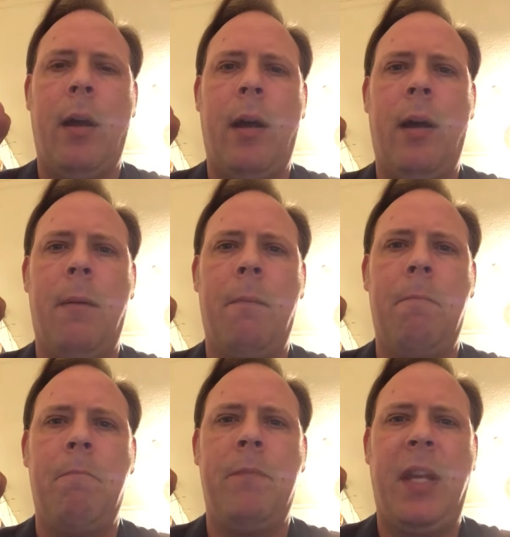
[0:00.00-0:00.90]
Um,
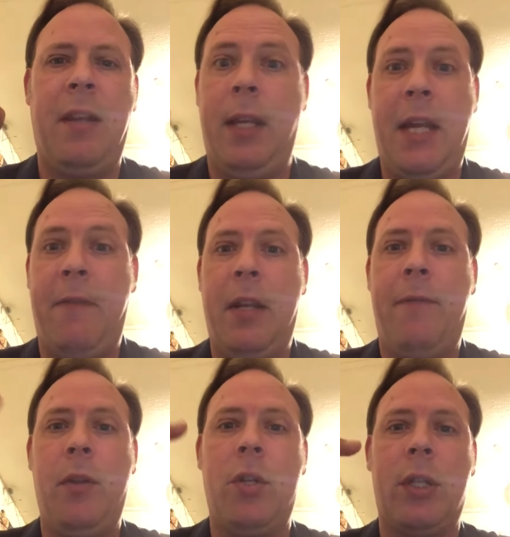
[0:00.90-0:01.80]
e even
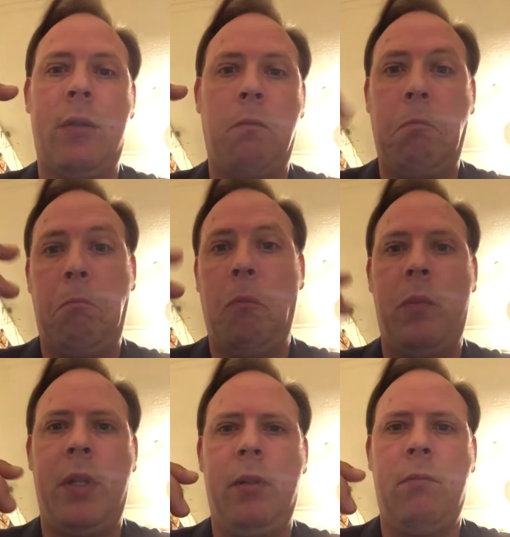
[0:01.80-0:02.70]
if you just
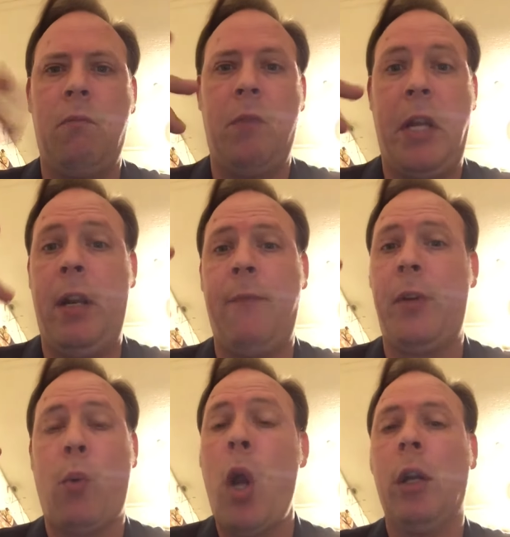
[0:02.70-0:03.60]
needed it for
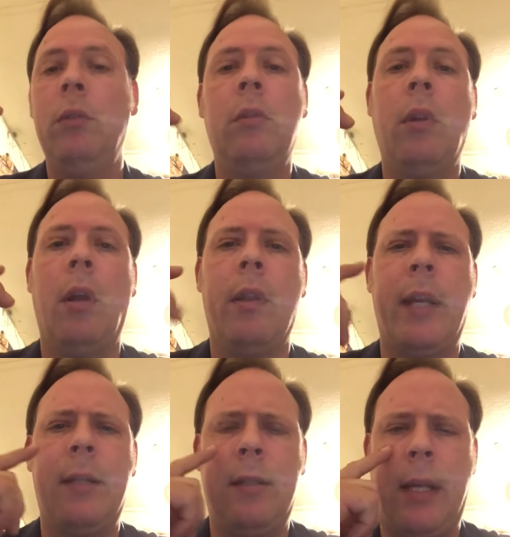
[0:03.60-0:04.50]
your water, uh,
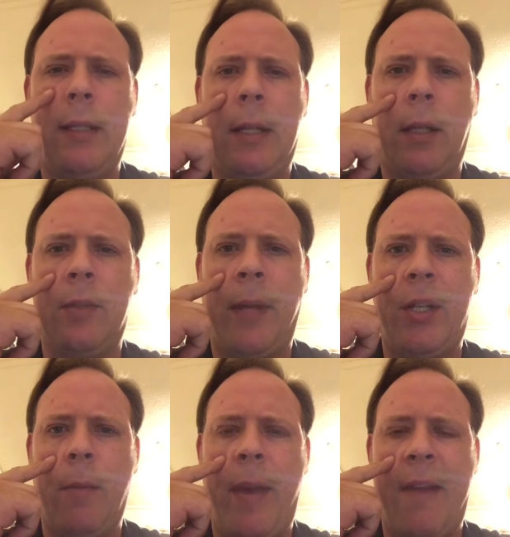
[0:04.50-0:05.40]
they, they still expect
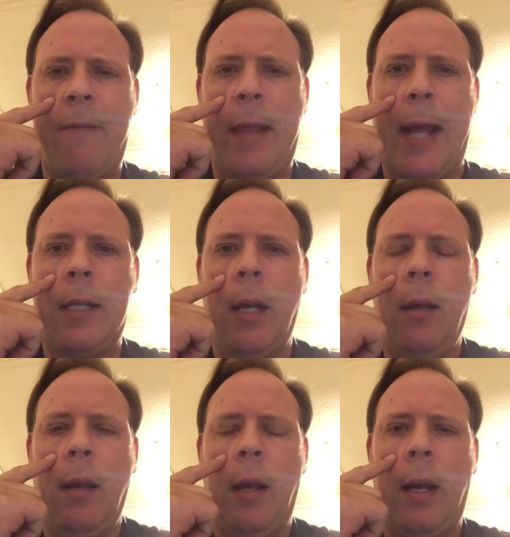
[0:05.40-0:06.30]
you to pay for that.
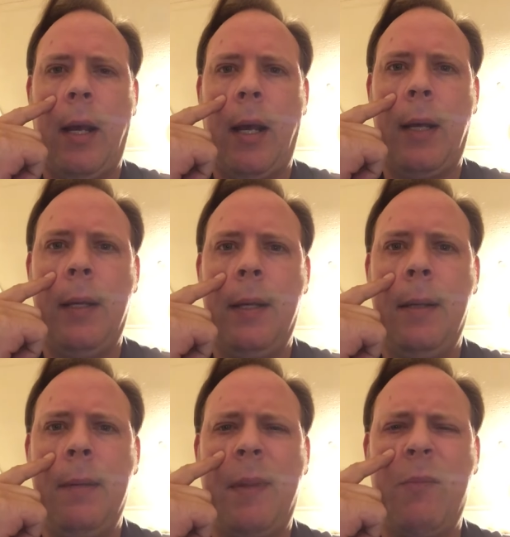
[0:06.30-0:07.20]
Uh,
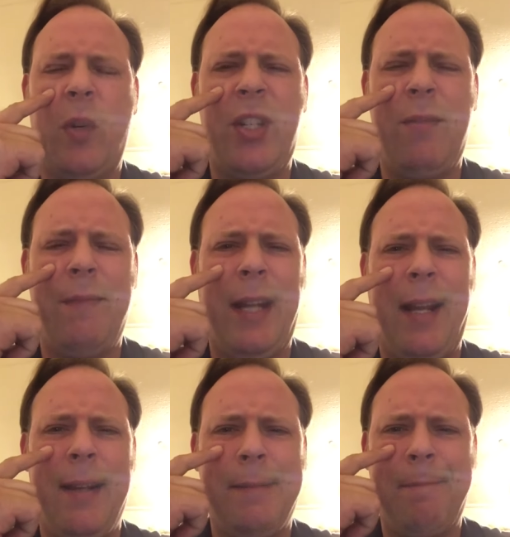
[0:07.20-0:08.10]
which
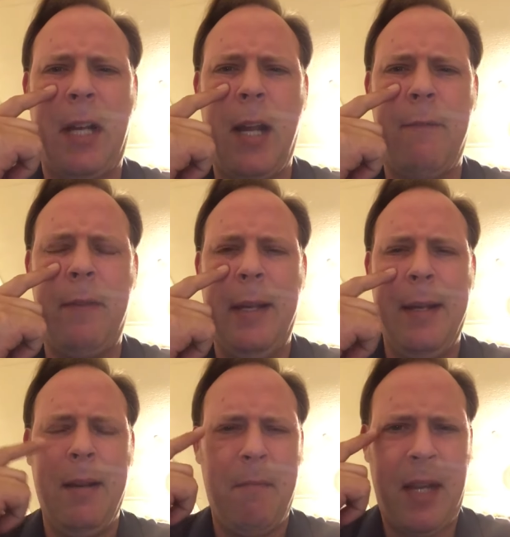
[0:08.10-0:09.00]
kind of
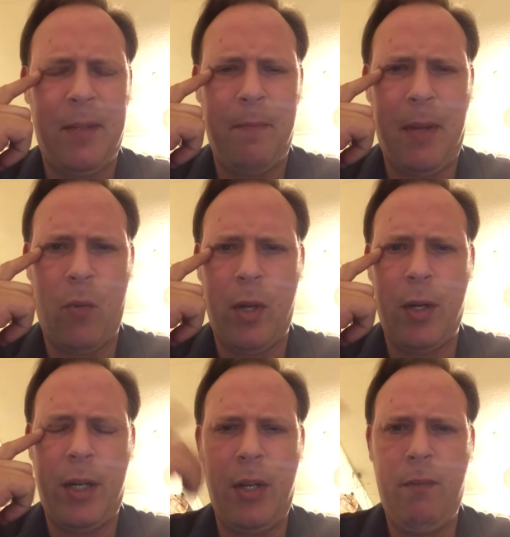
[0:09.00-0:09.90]
makes me wonder,
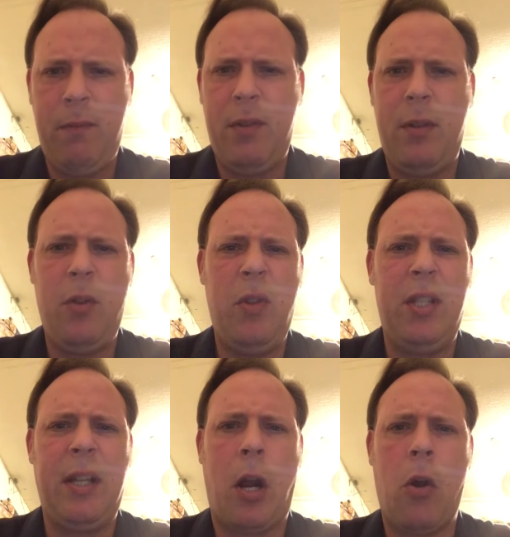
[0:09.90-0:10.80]
do you do this
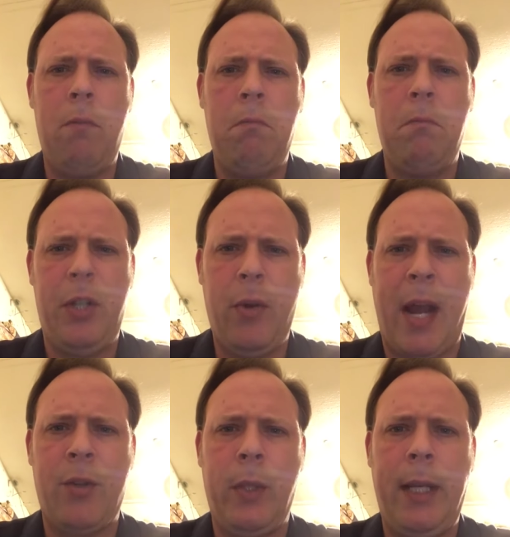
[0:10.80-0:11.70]
at home? Do you
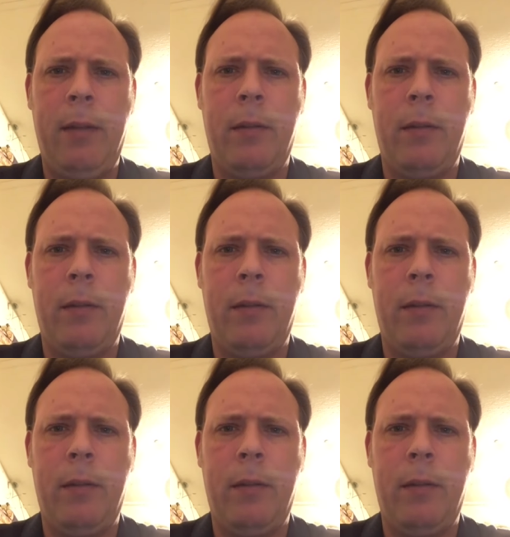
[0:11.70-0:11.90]
actually?